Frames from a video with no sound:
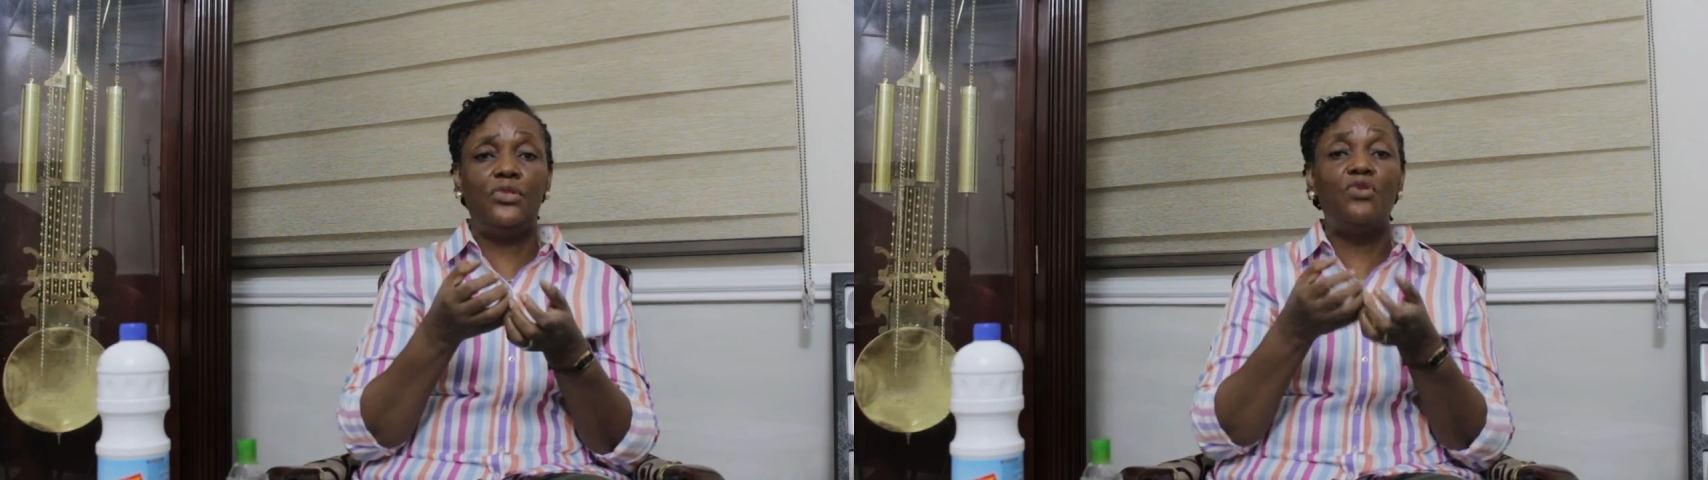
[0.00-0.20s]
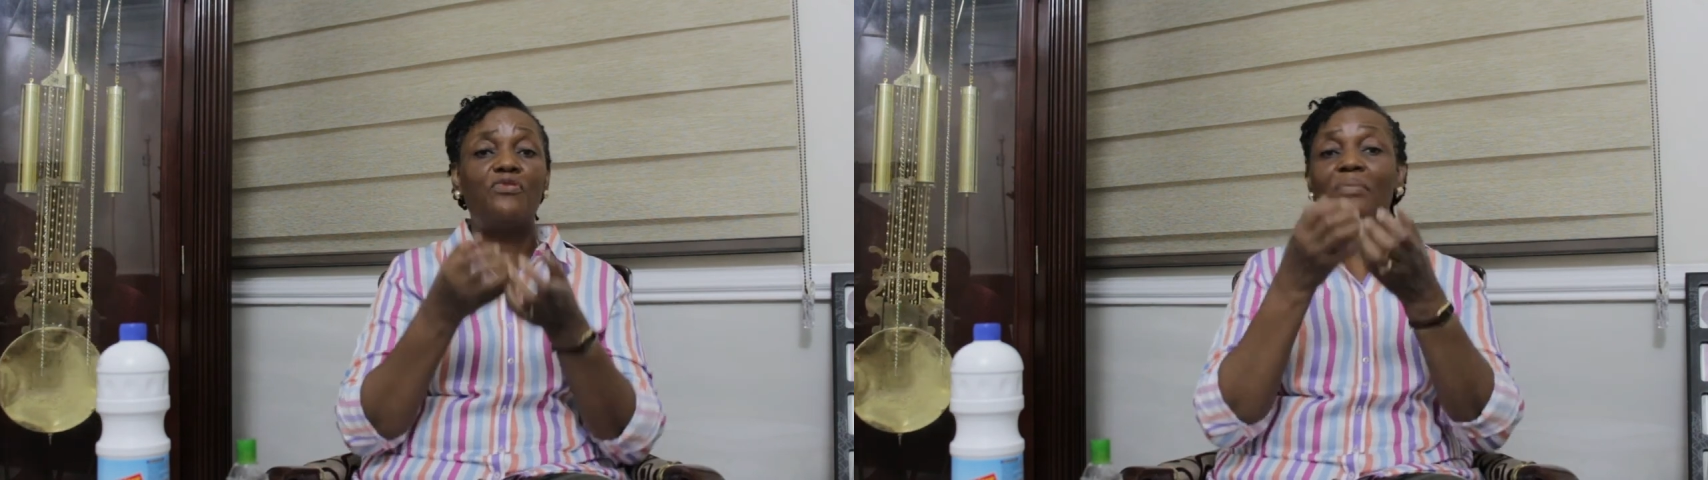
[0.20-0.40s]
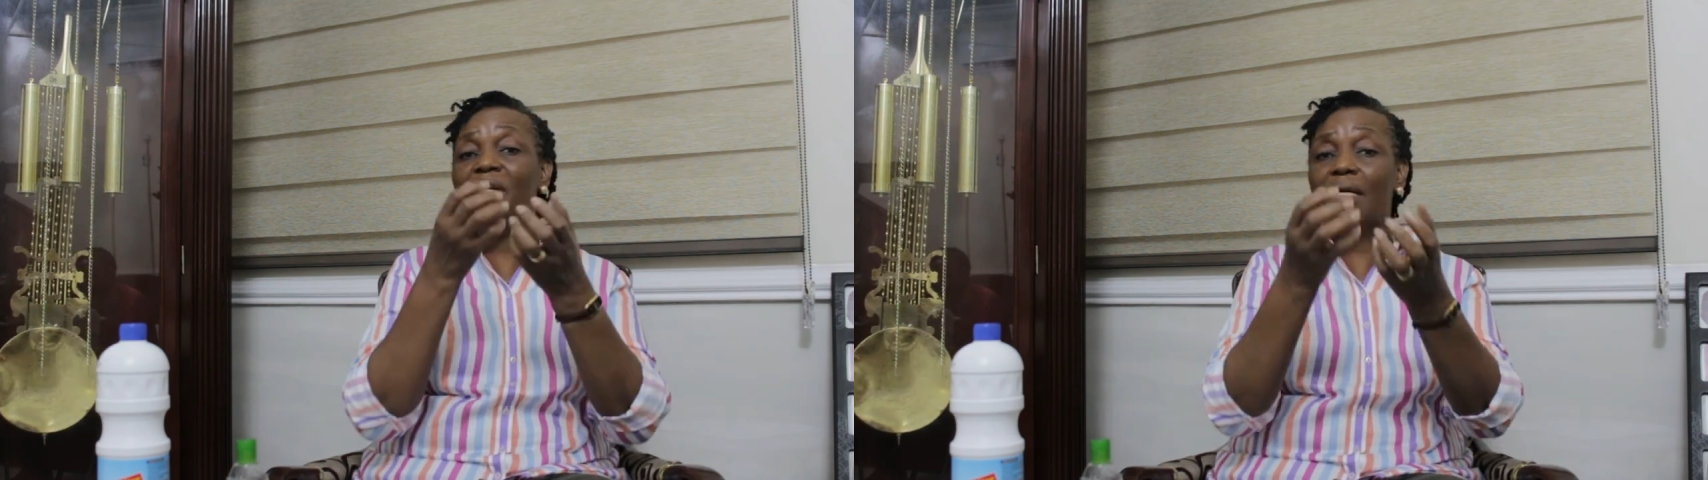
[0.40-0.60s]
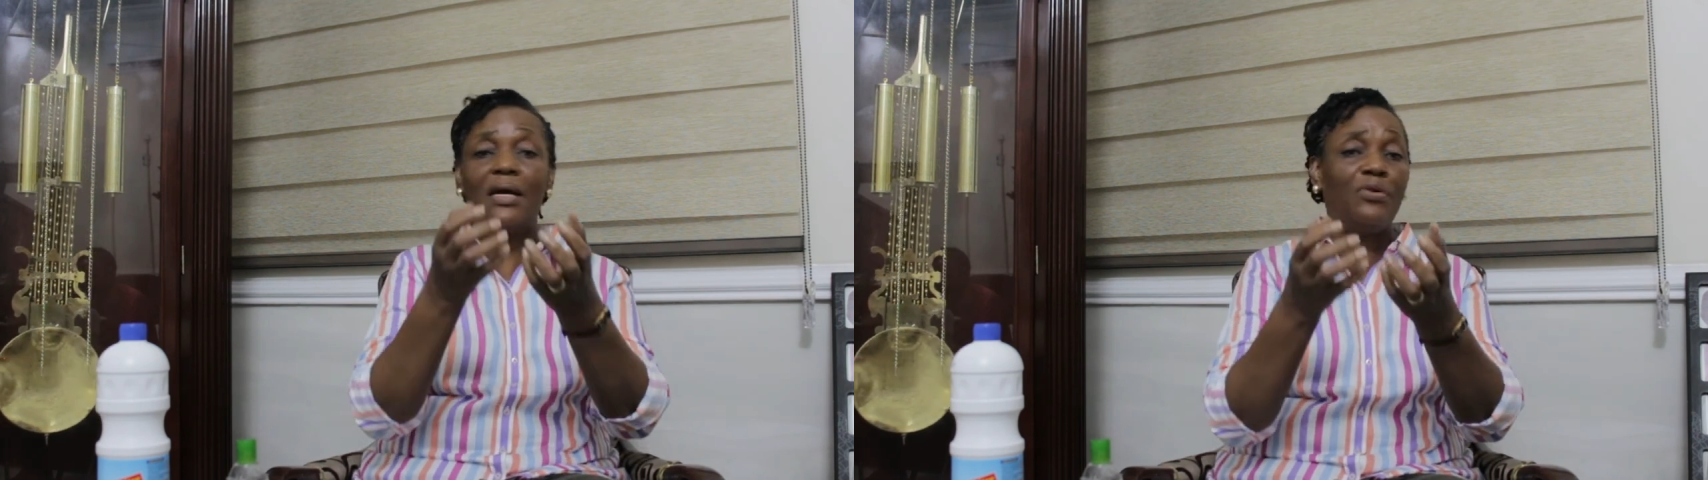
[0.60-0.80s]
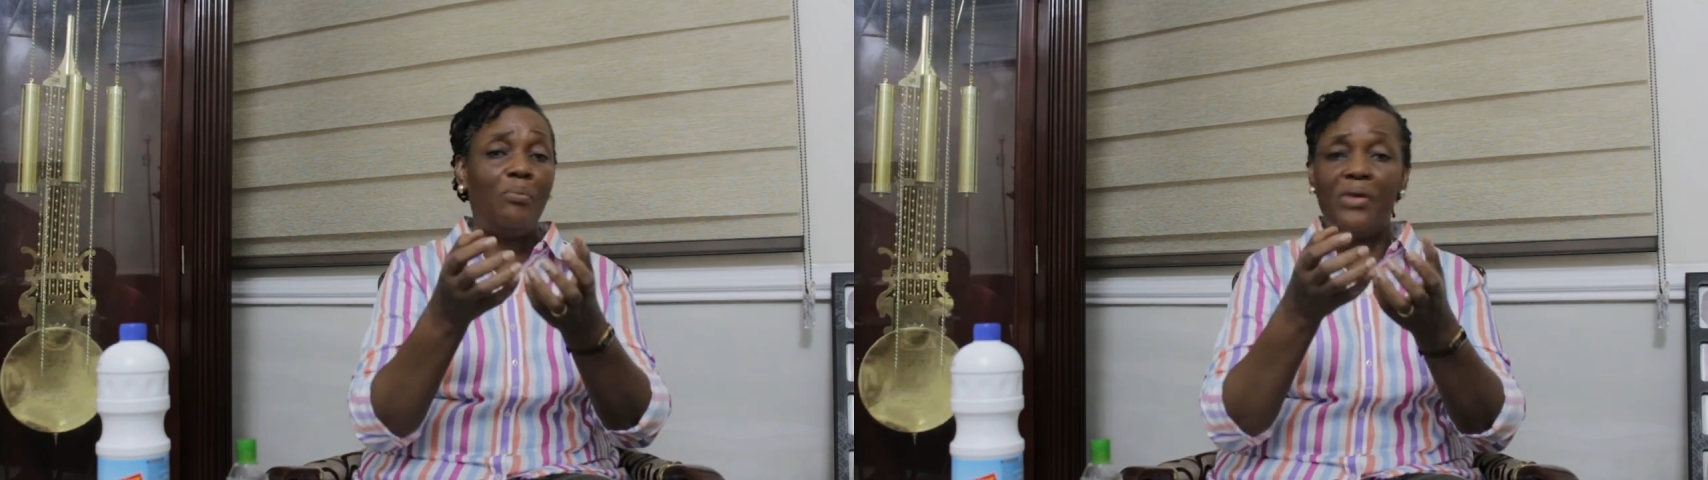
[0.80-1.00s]
Your family
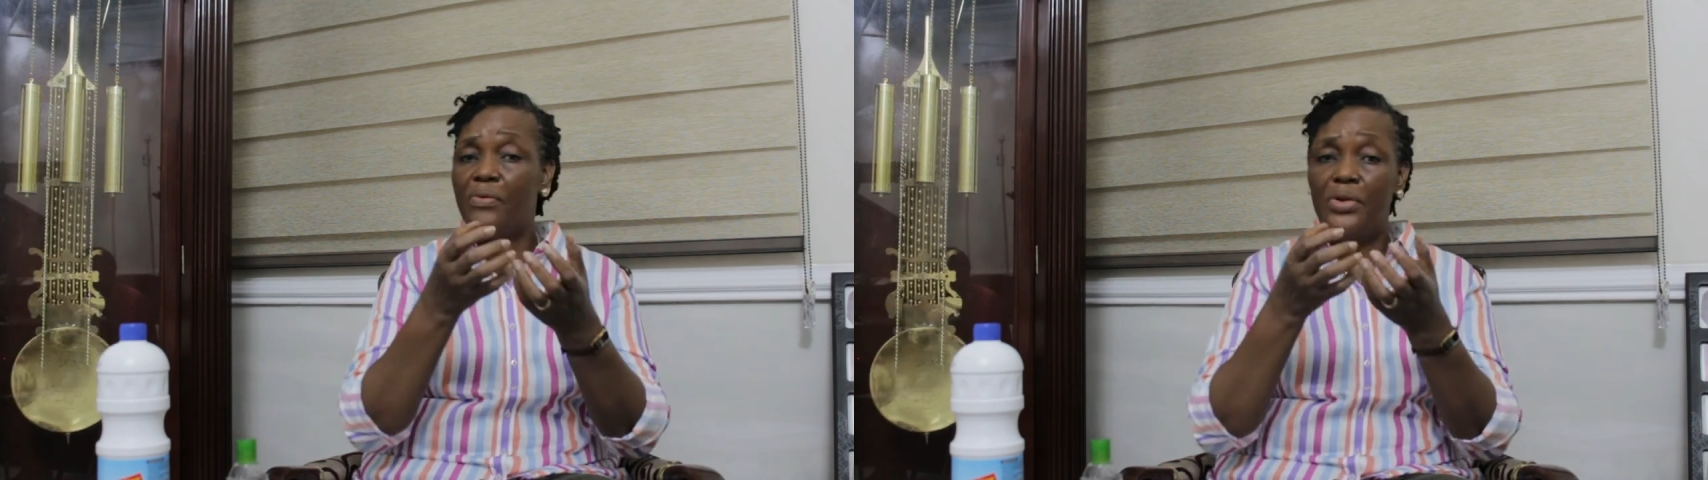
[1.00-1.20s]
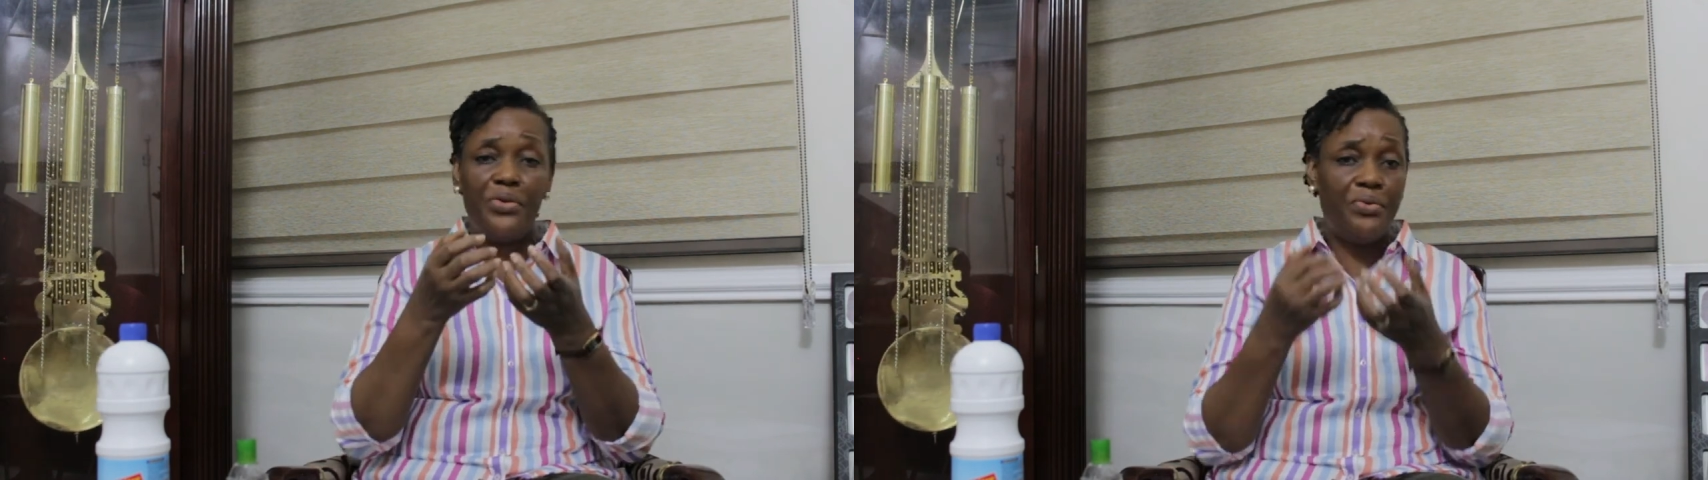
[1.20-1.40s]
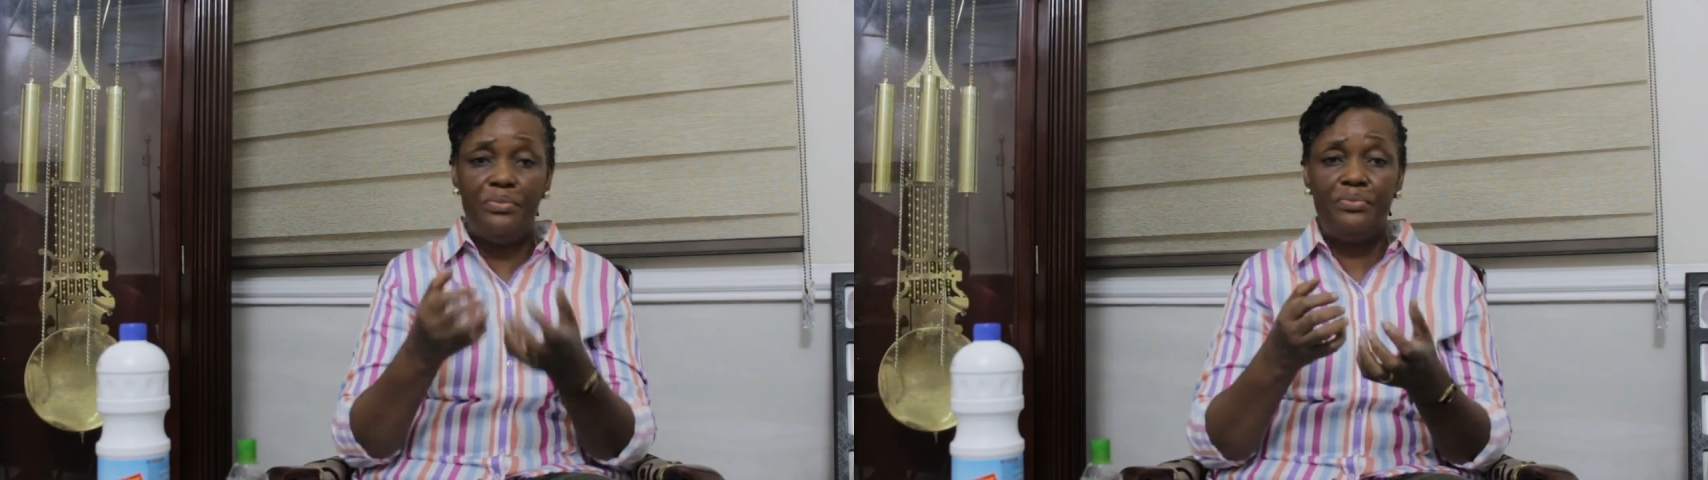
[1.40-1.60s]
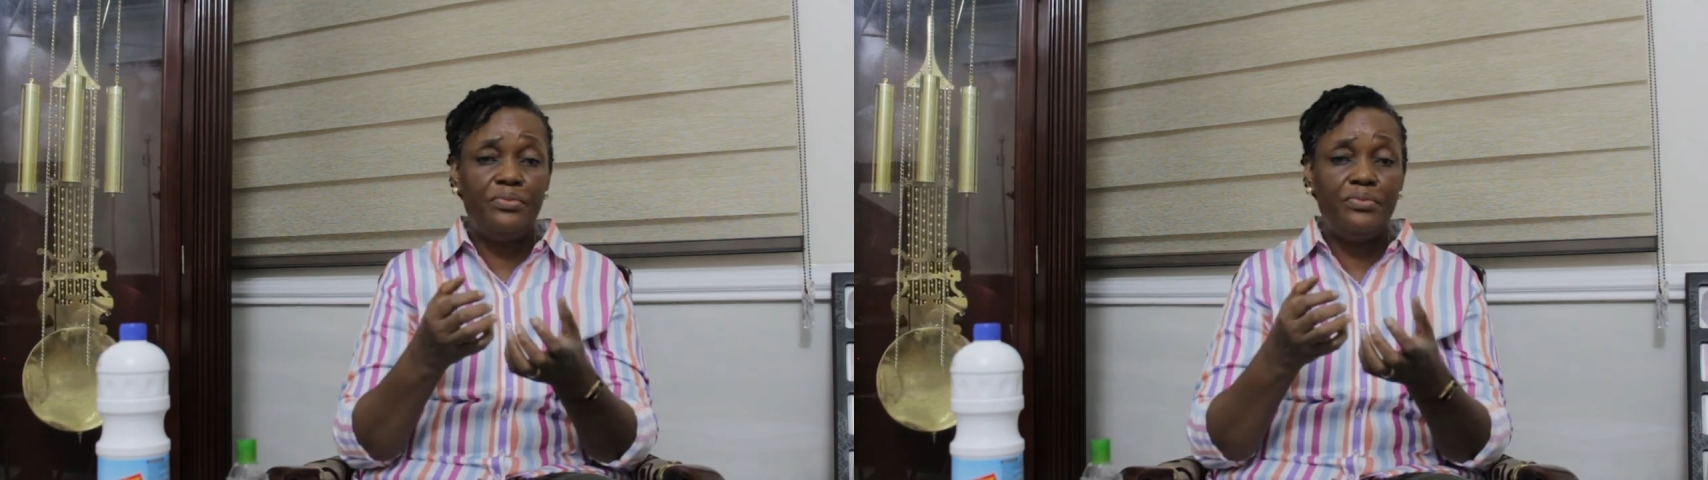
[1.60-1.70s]
cannot bury you.